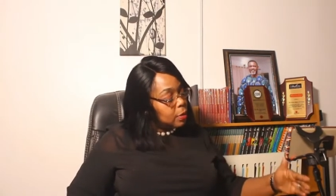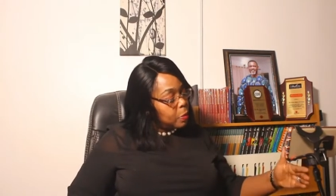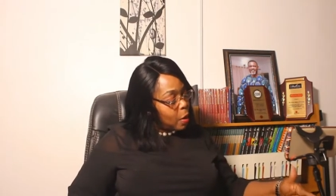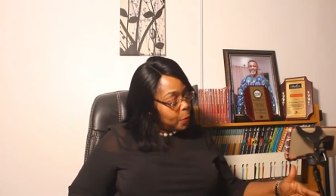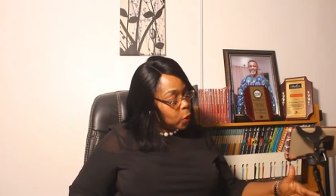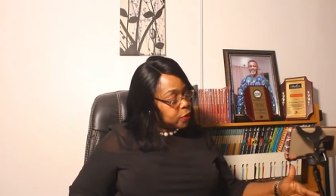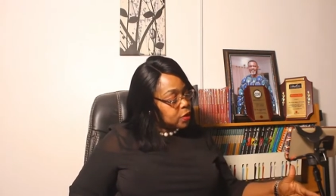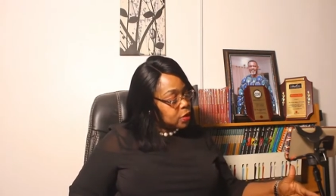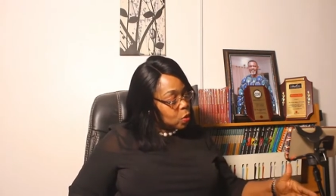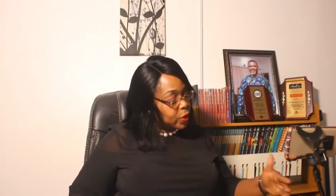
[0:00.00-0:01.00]

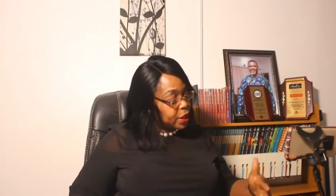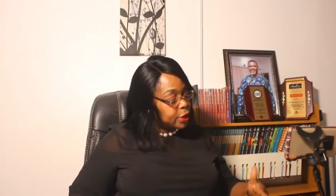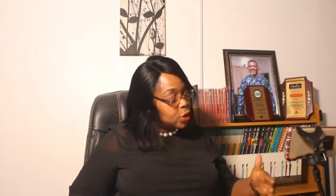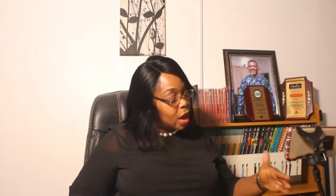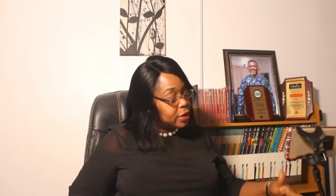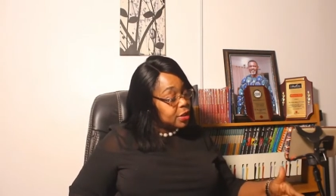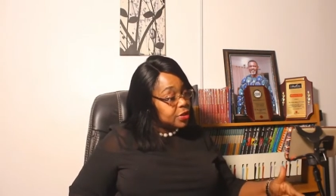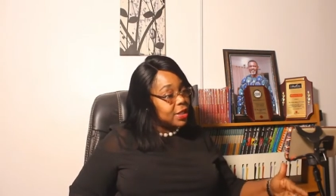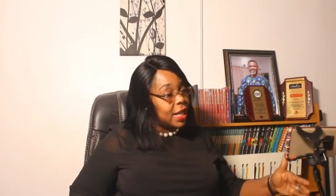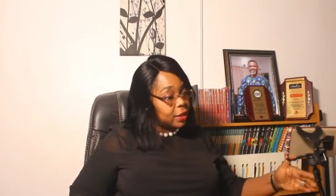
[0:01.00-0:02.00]
purpose. We need to
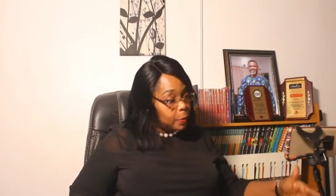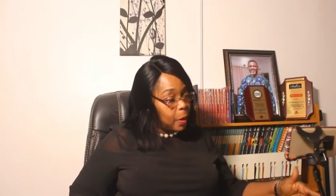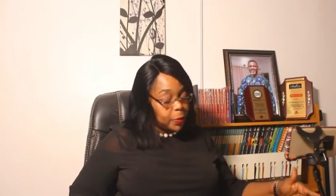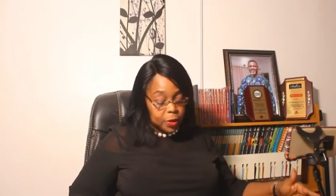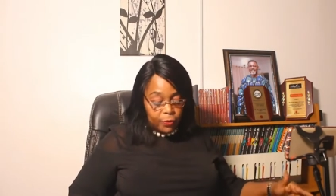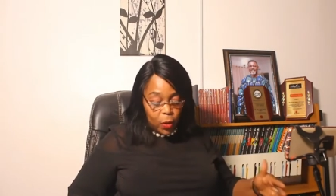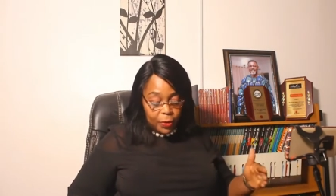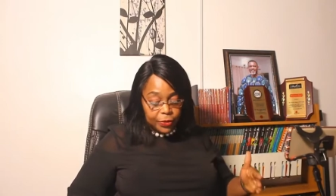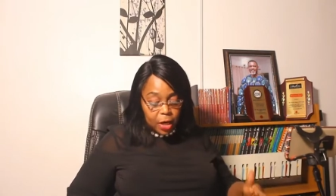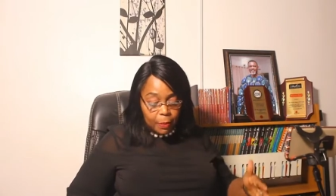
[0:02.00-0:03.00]
understand the purpose of
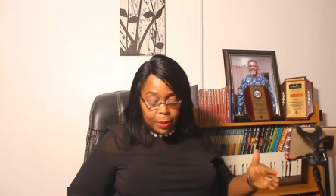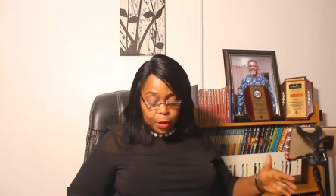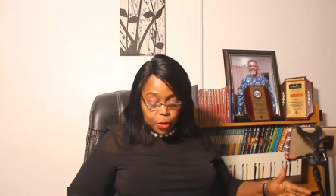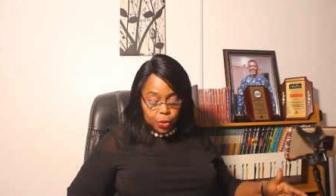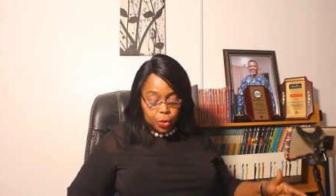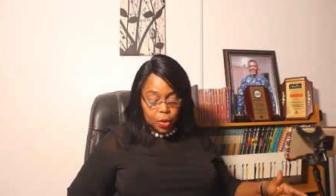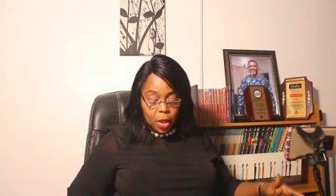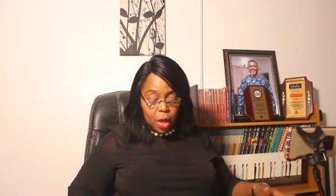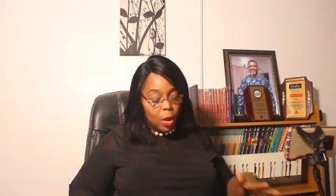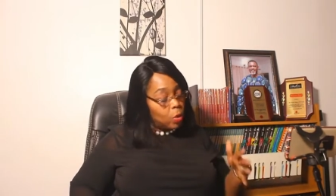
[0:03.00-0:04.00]
wealth. Number two,
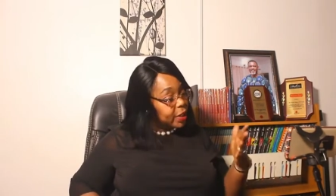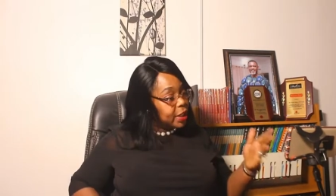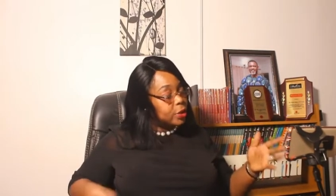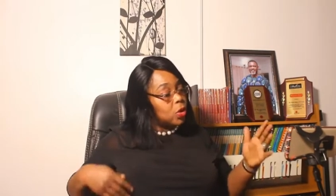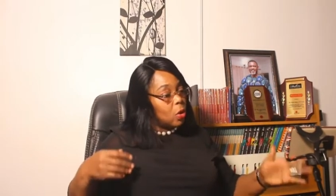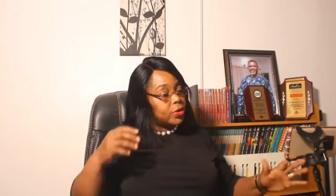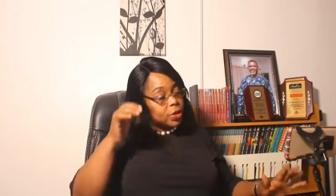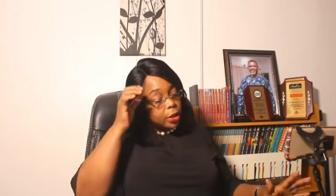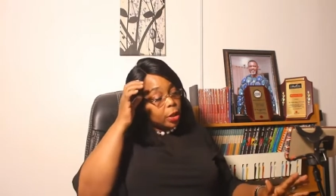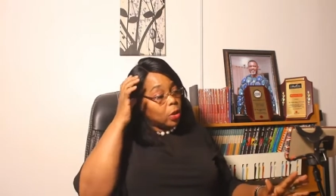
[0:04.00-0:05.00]
we need to
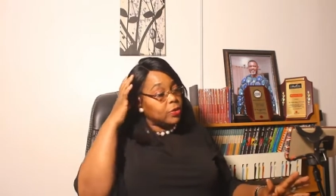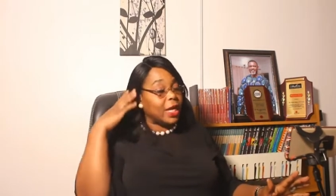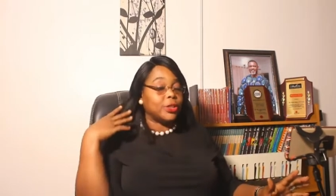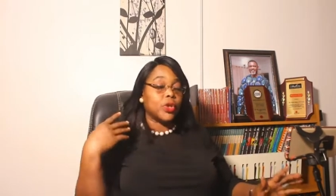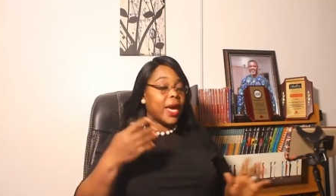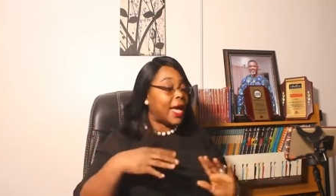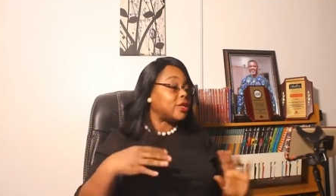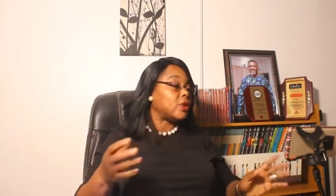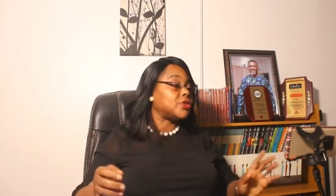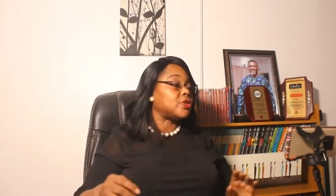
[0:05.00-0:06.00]
also know that you
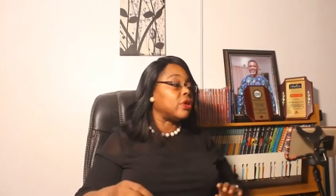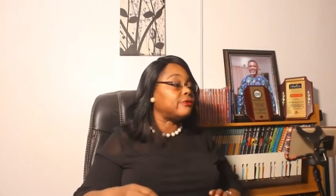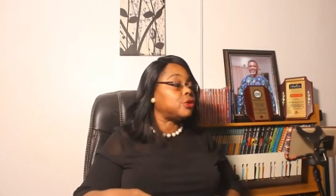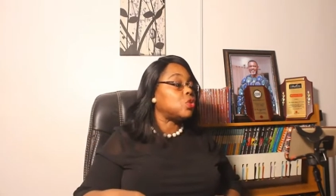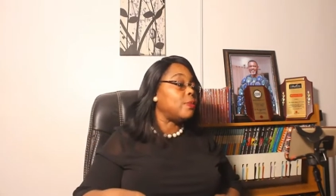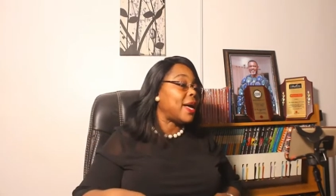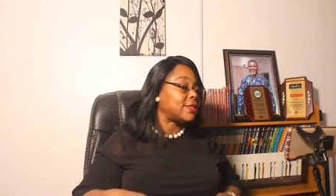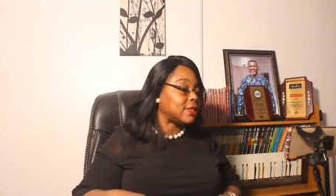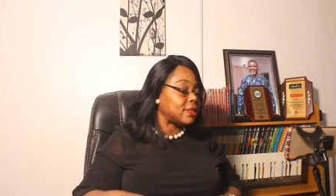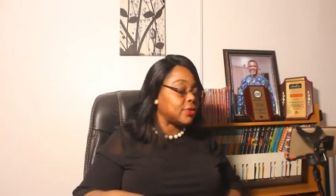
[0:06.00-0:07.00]
cannot serve two
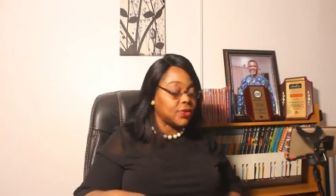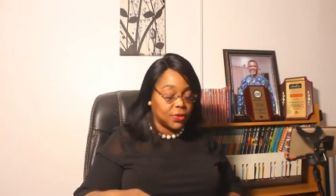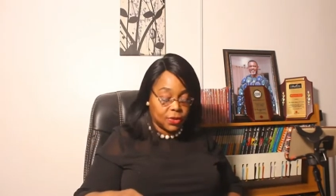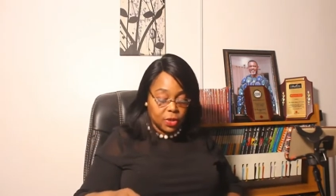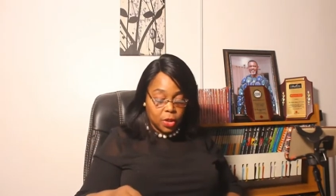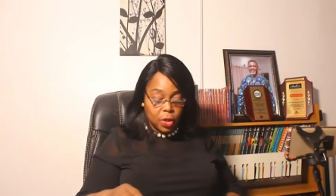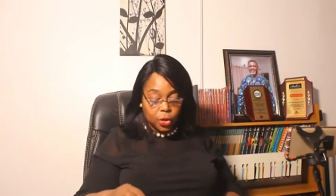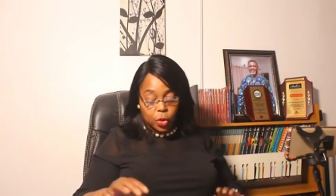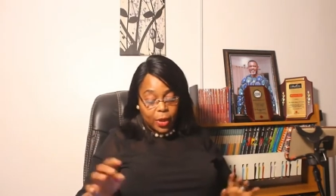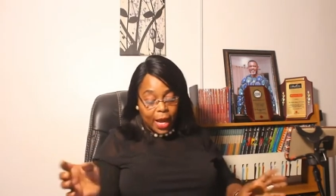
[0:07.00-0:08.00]
masters.
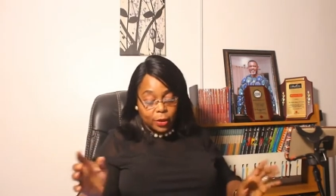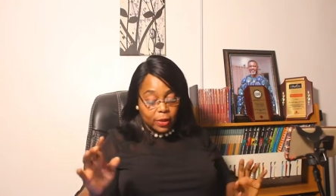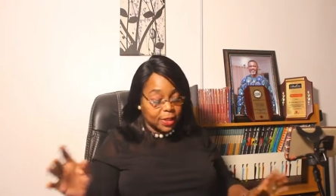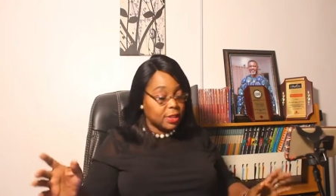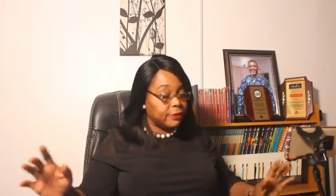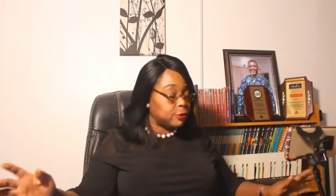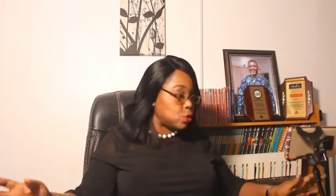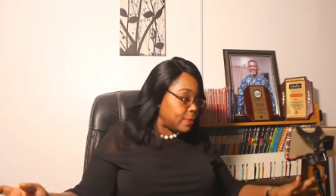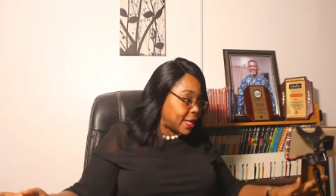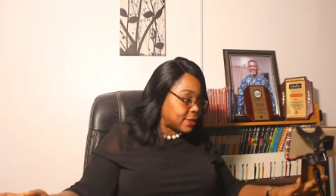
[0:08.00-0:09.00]
You cannot serve
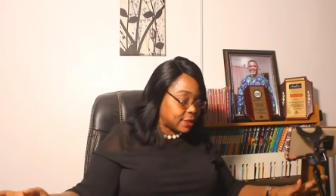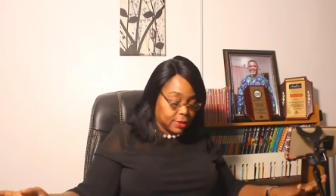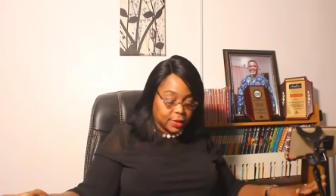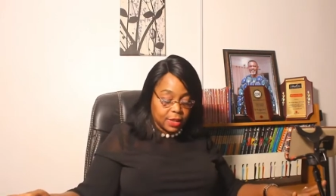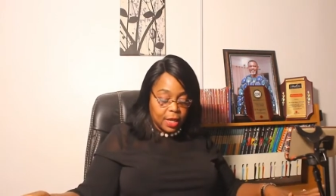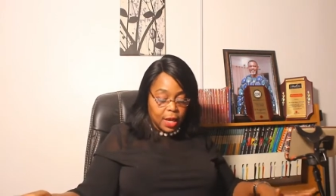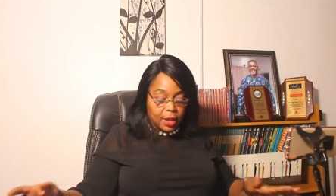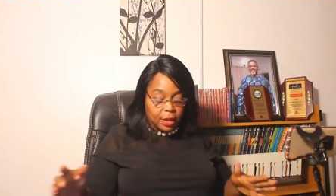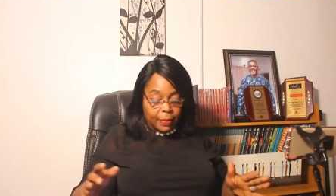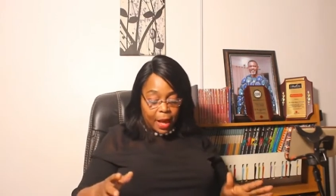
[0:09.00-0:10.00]
two masters.
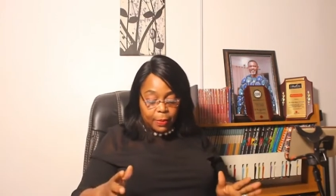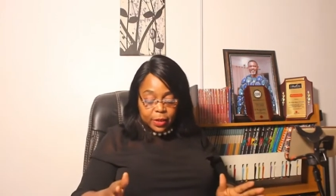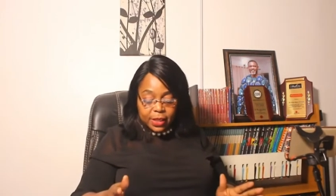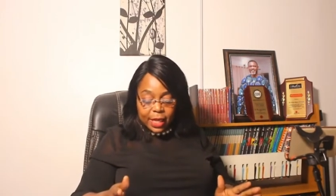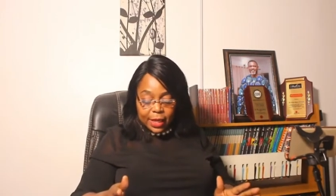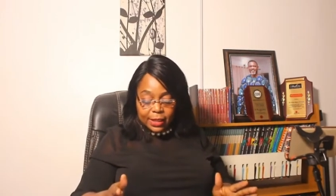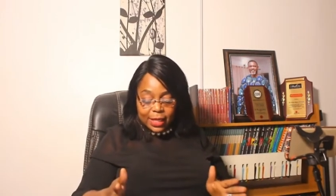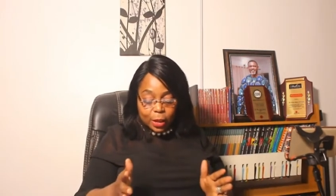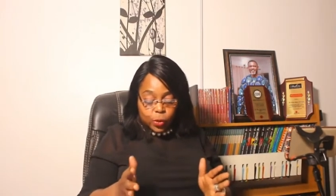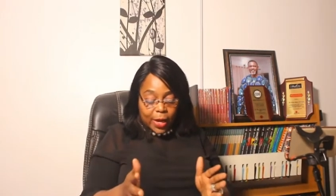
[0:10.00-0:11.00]
The Bible says
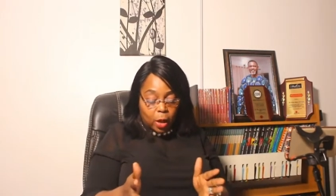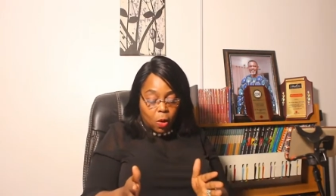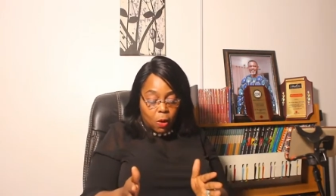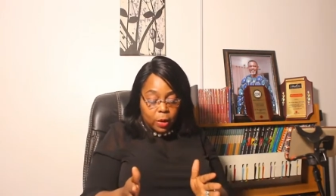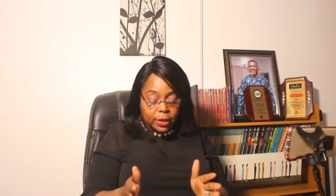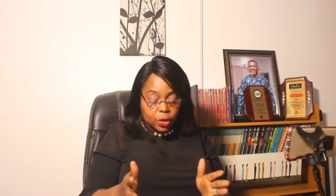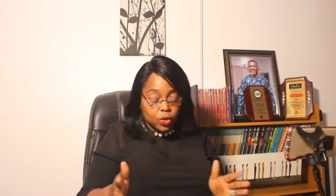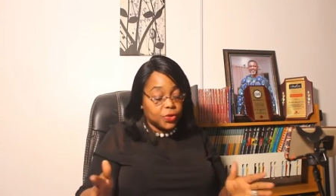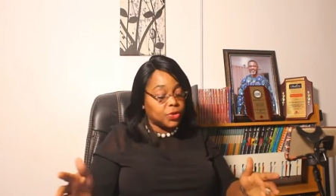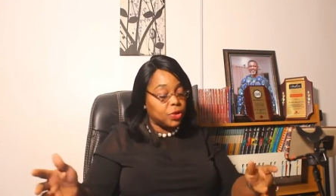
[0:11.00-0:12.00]
that we are called
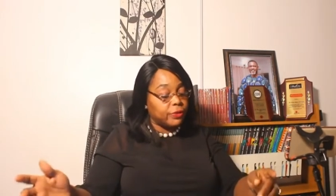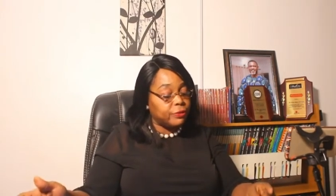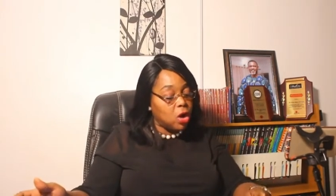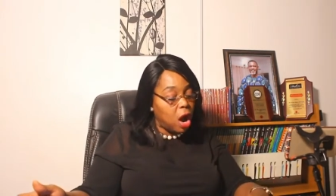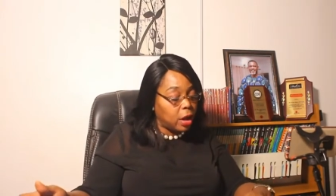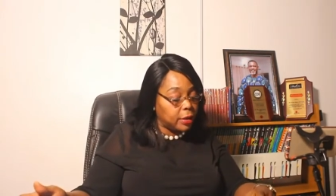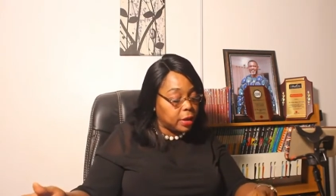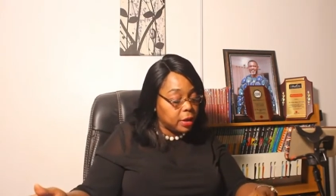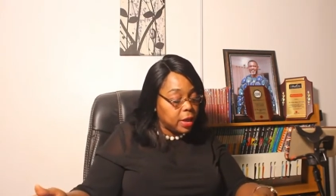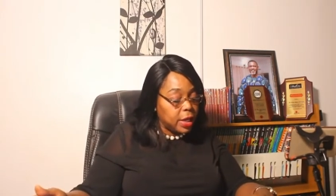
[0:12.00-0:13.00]
to serve God